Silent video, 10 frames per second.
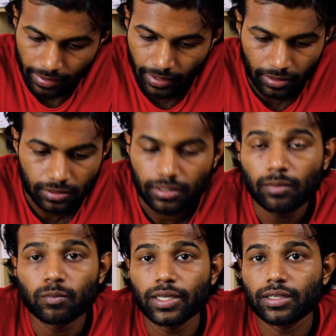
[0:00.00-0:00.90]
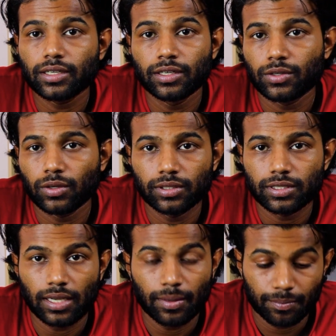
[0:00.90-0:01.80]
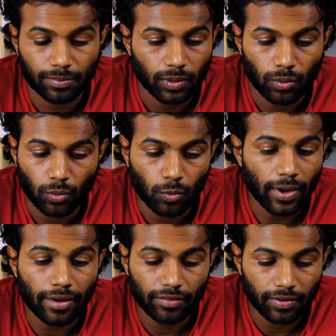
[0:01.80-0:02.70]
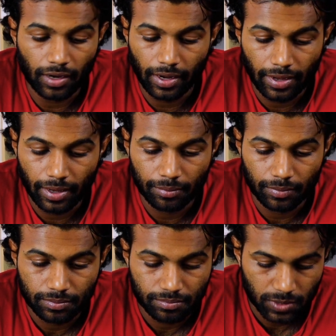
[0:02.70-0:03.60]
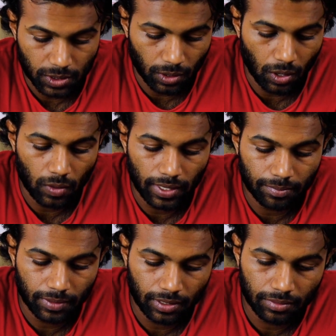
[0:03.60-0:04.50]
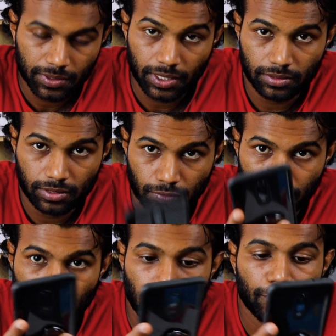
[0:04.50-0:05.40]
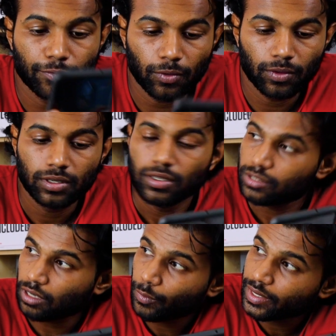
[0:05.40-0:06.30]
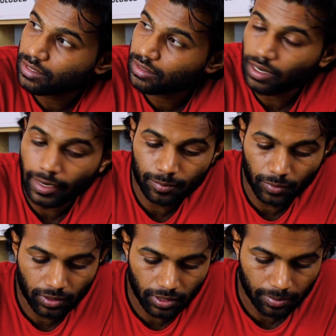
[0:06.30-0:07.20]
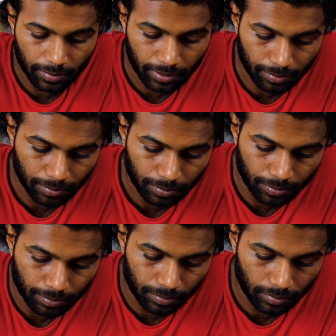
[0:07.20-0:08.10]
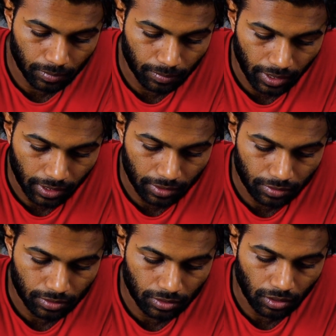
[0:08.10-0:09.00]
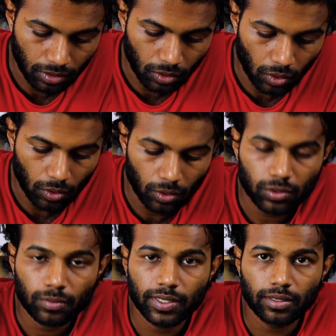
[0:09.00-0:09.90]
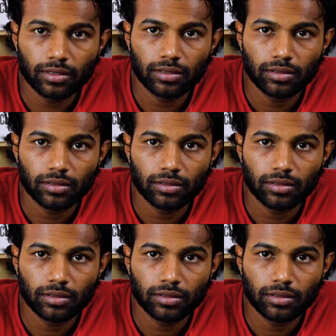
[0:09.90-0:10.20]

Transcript: I can completely control this app wherever I am. So now let me change this from my phone. So now it's in the night mode. Let me make it automatic.